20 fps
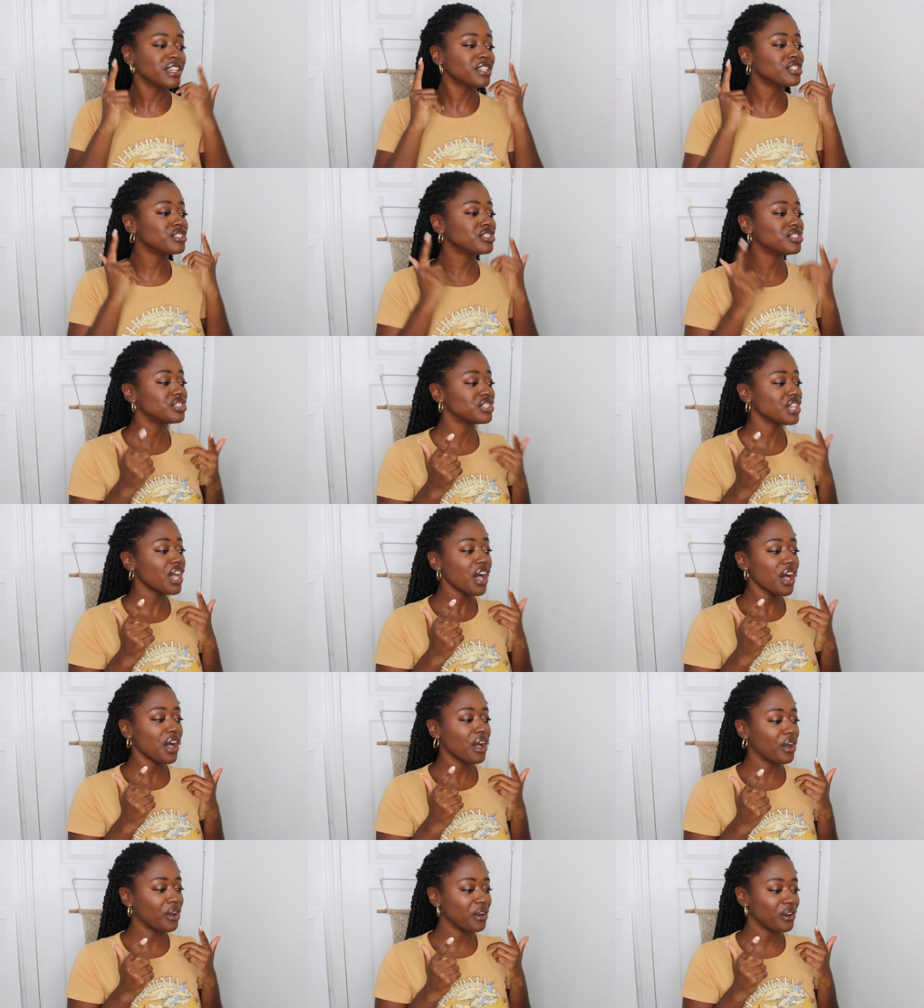
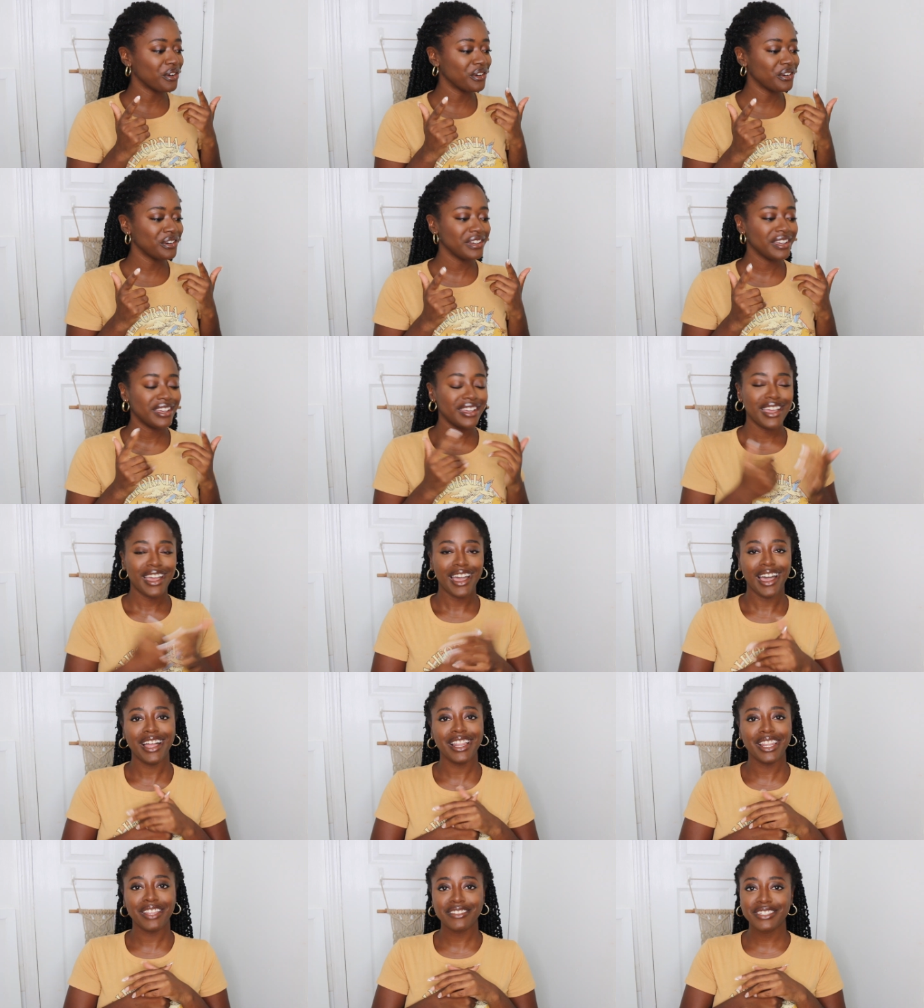So
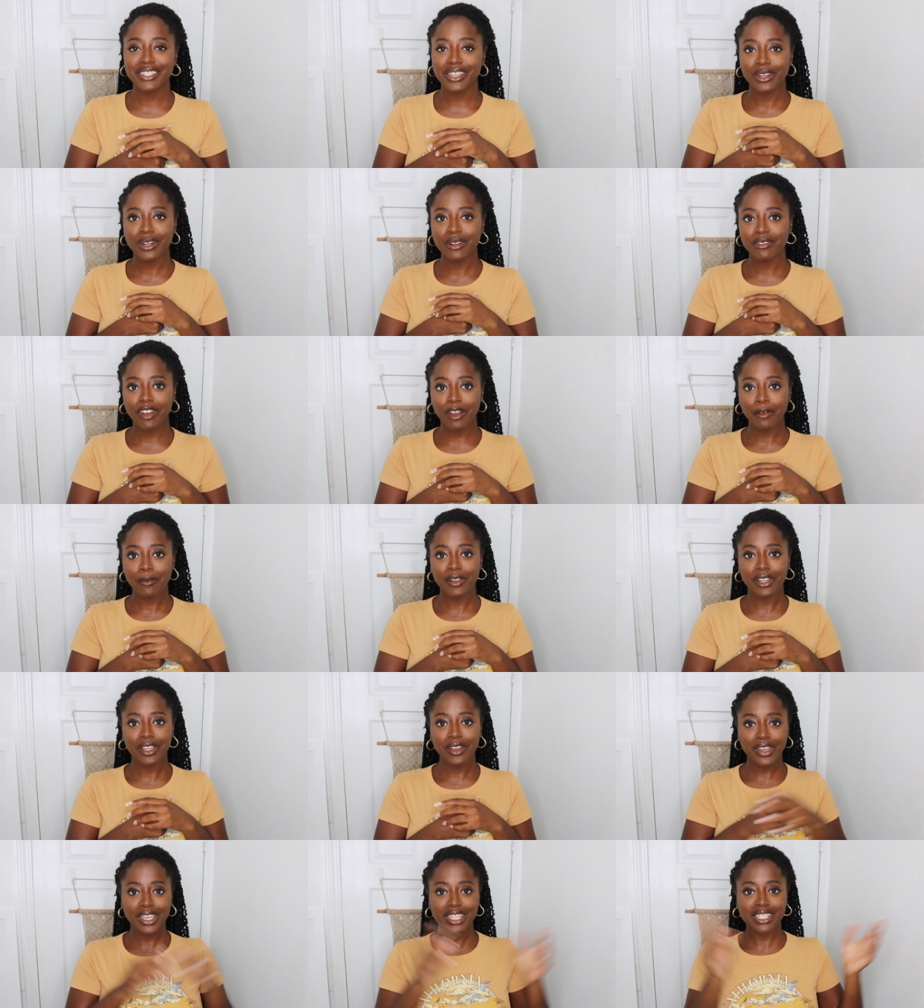I love to go to Five
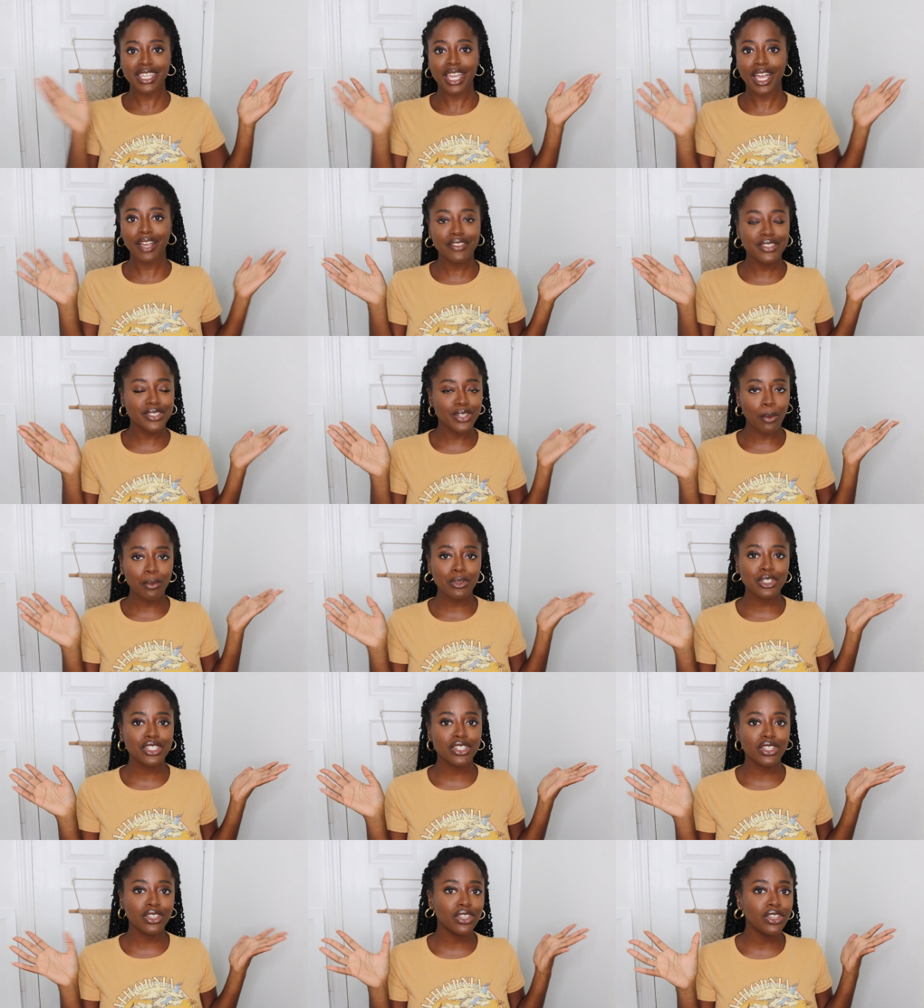Below because they have so
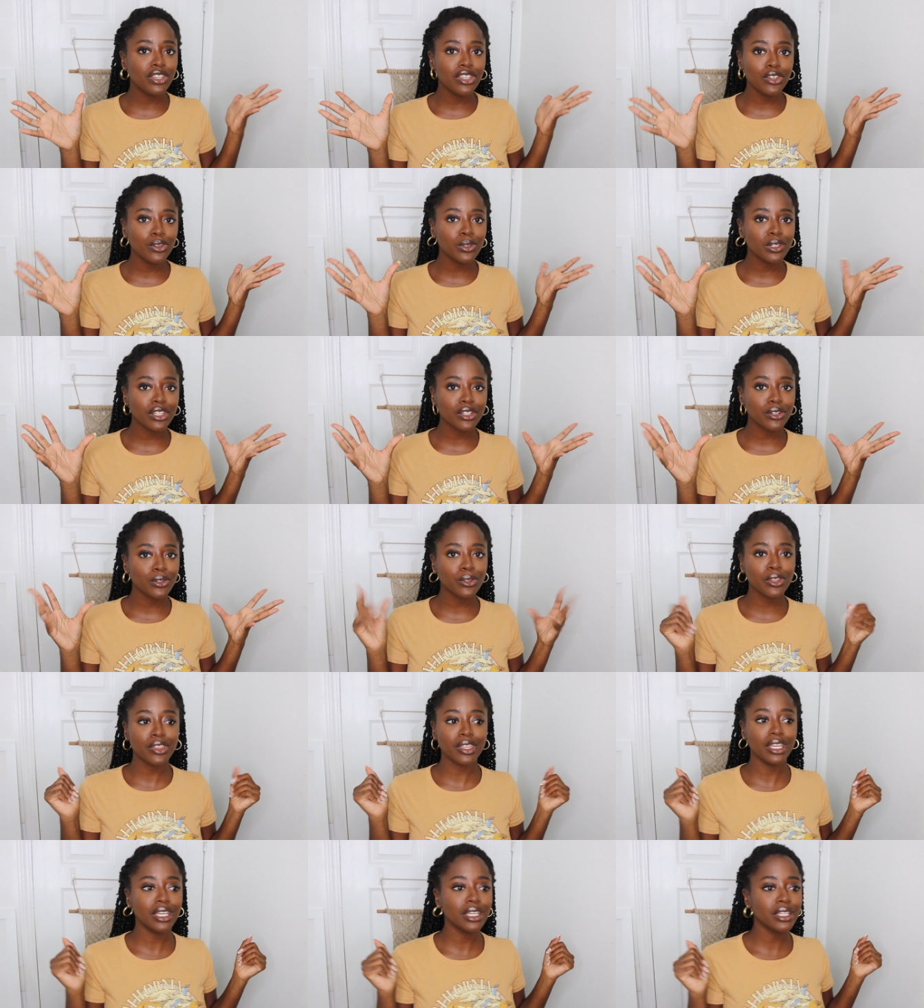much cute little
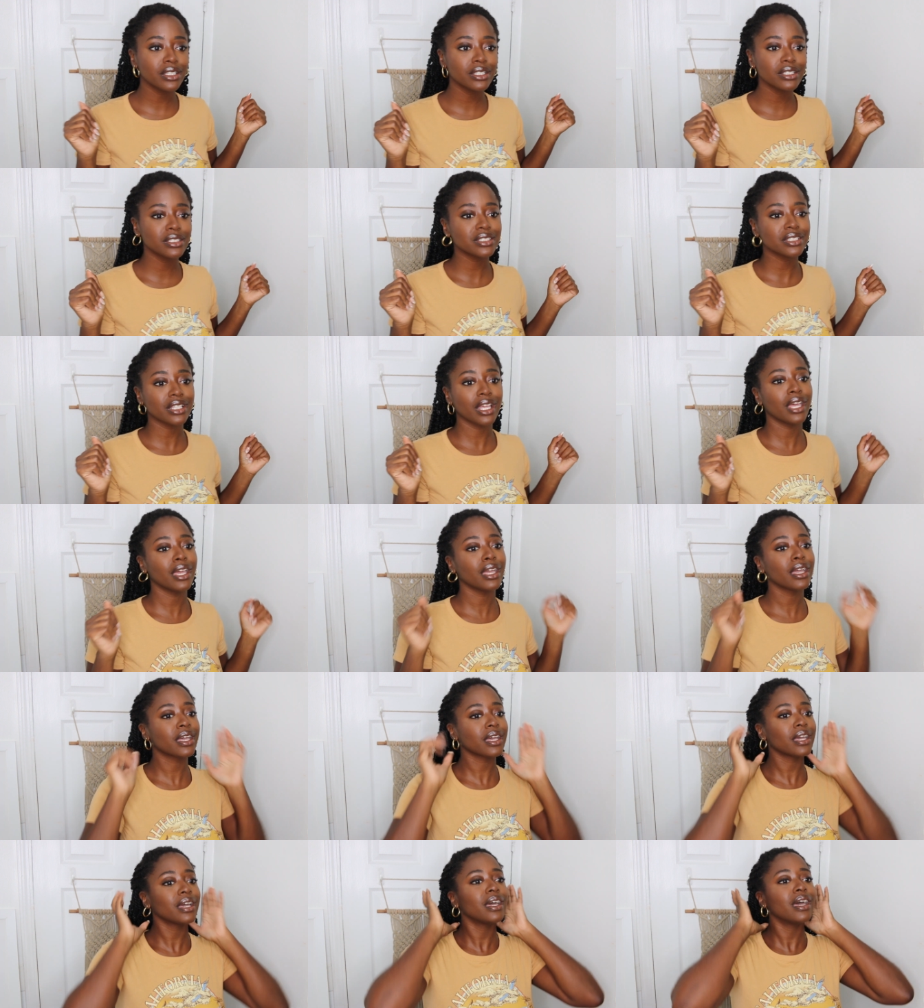things.
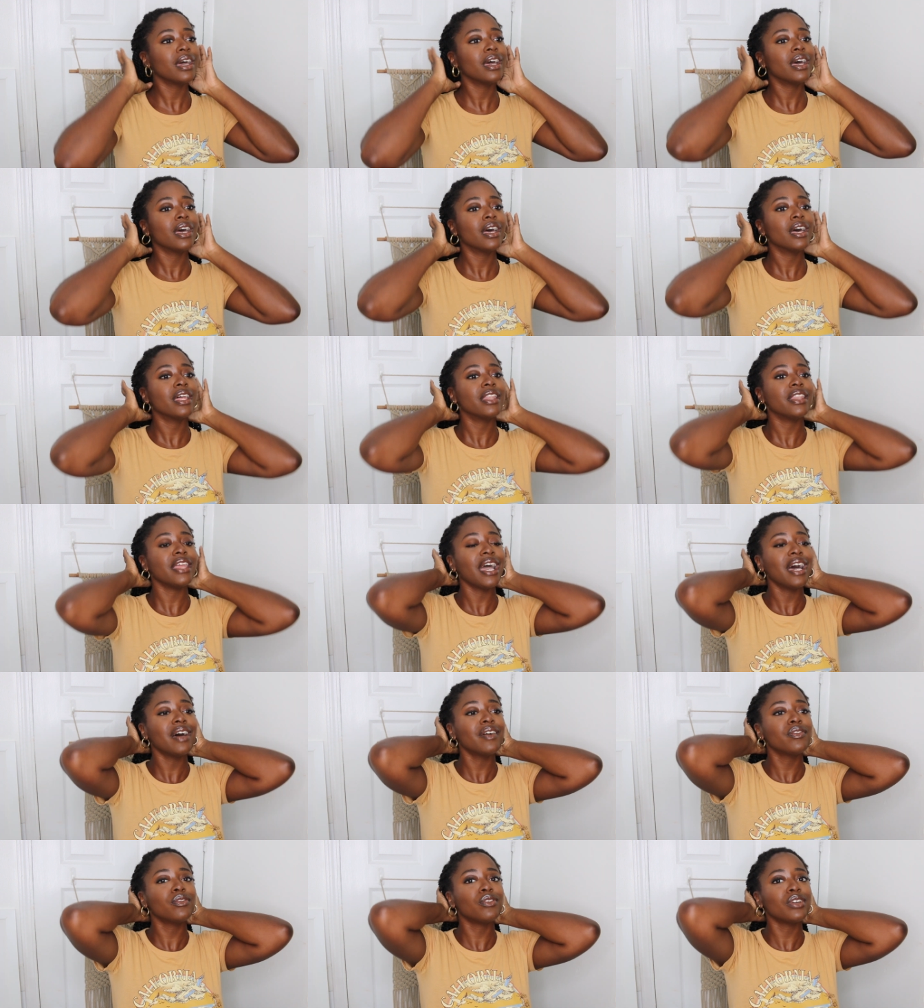Like, they
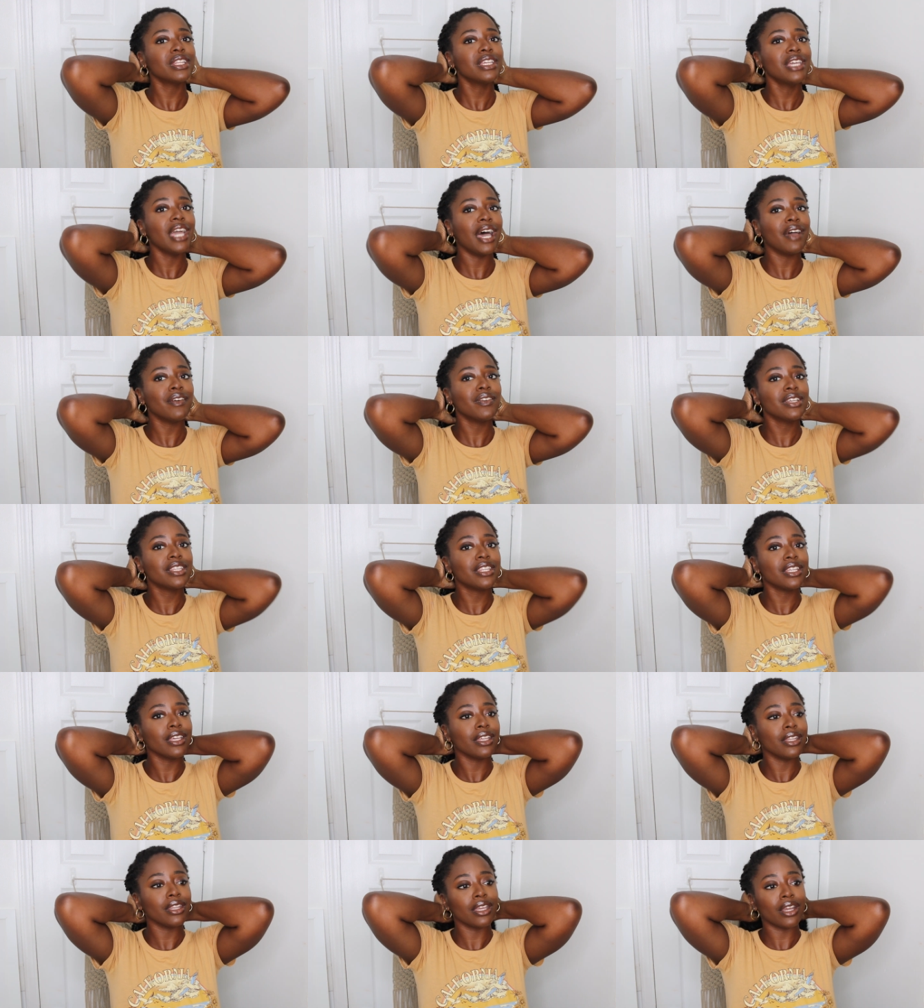have really
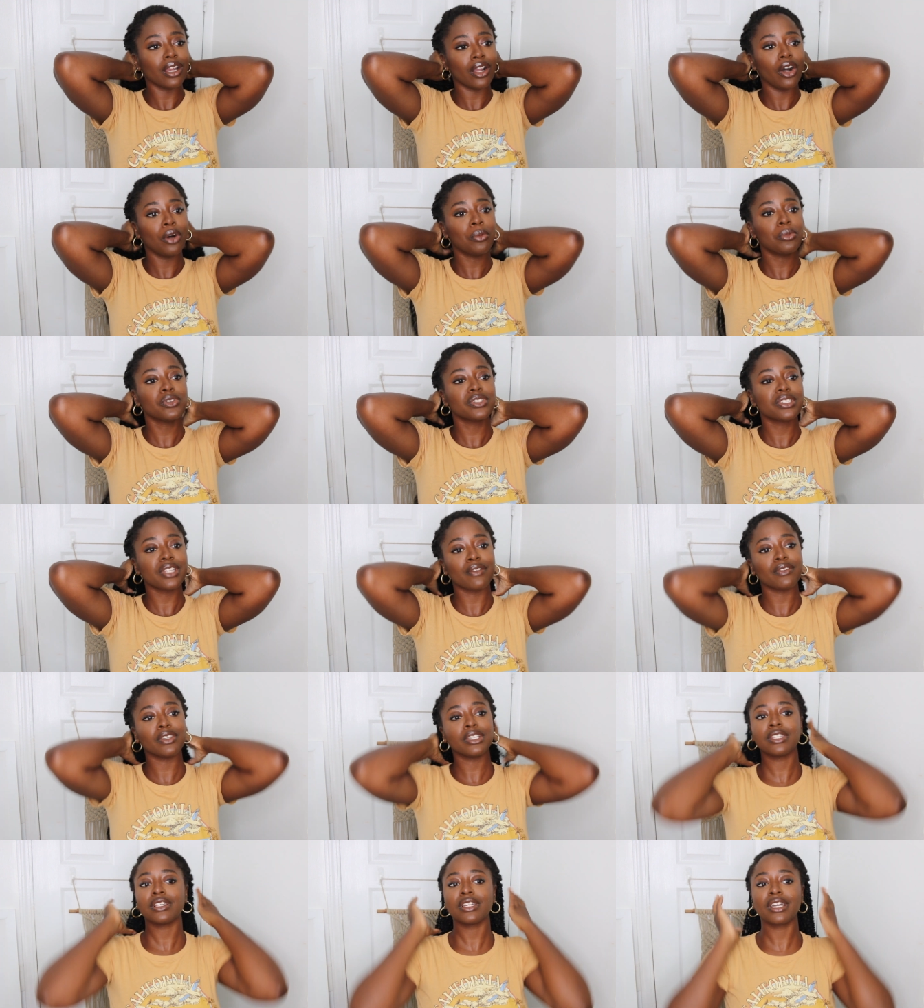everything in there, almost
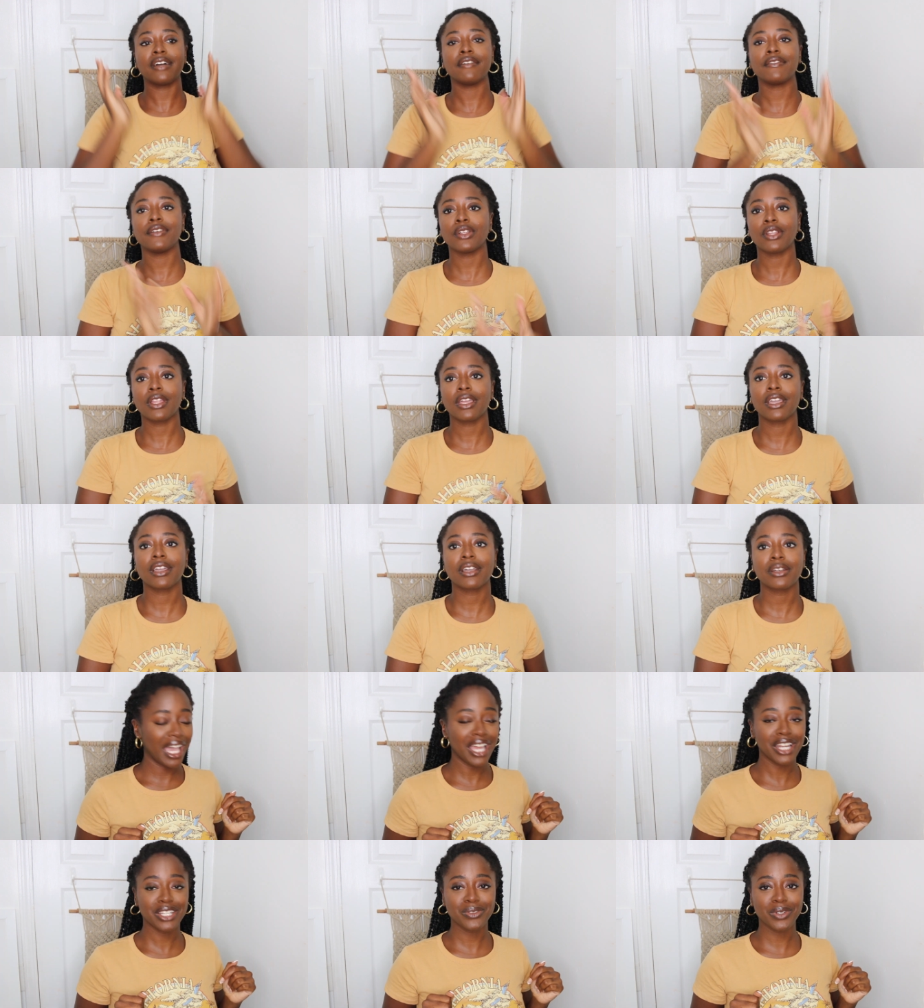everything, I feel
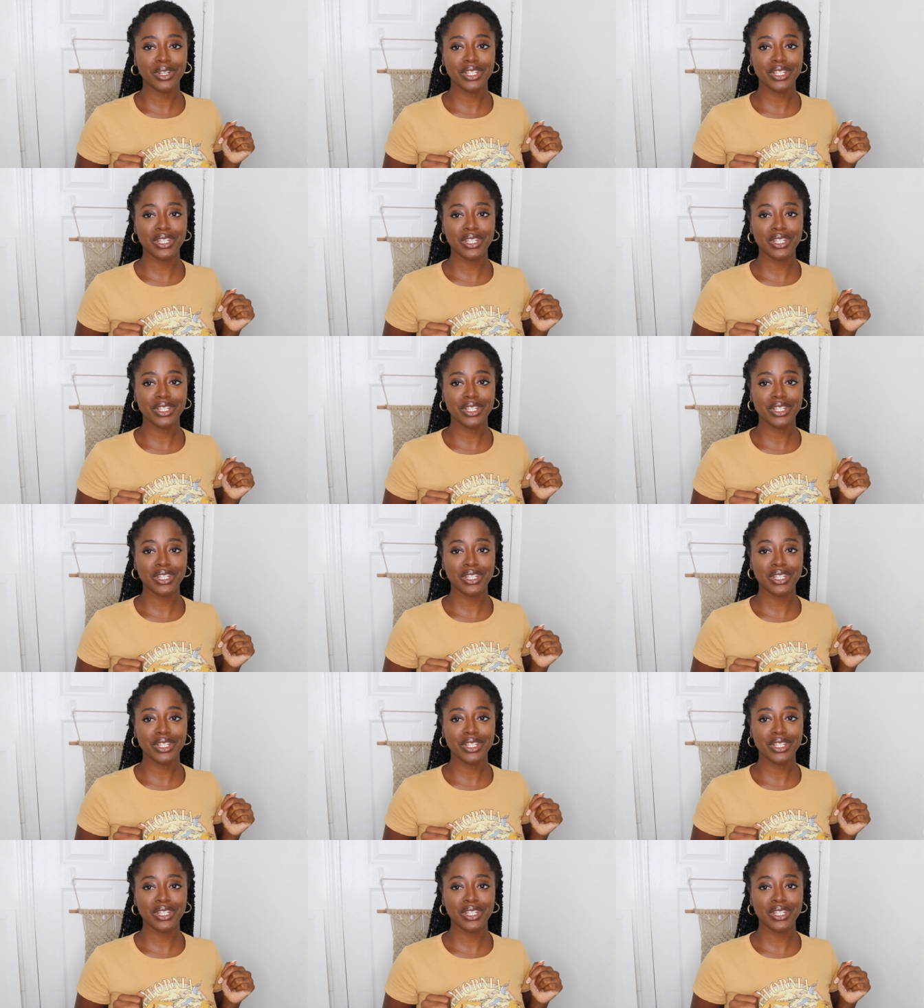like. I just